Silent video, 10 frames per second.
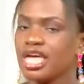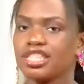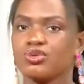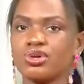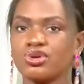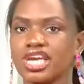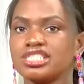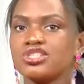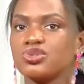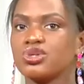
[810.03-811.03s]
that when you
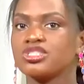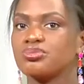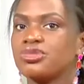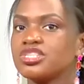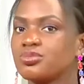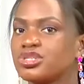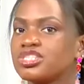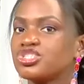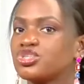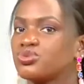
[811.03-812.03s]
get into these
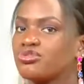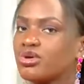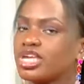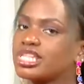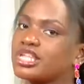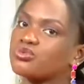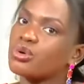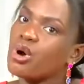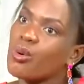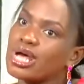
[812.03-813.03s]
positions, we forget that
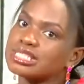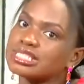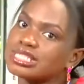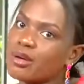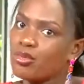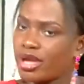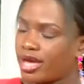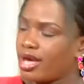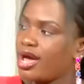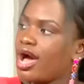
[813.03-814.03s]
we were once
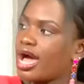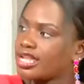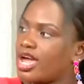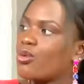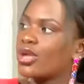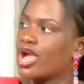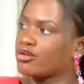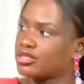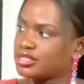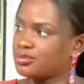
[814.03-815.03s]
somewhere and now we
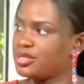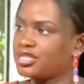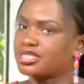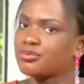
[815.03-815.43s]
are this place.